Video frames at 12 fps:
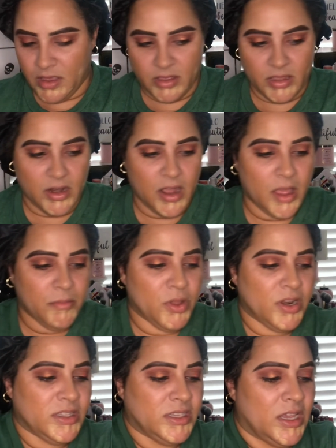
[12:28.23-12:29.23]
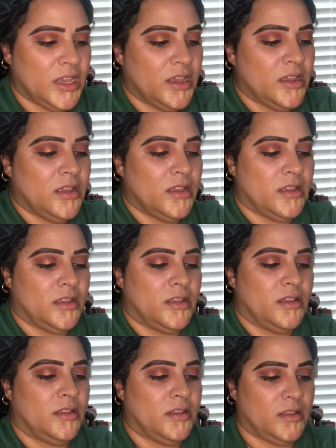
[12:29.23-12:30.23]
And then I'm gonna take
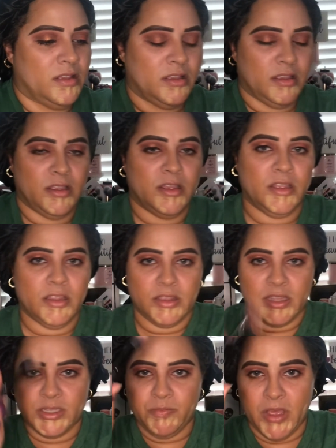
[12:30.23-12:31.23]
this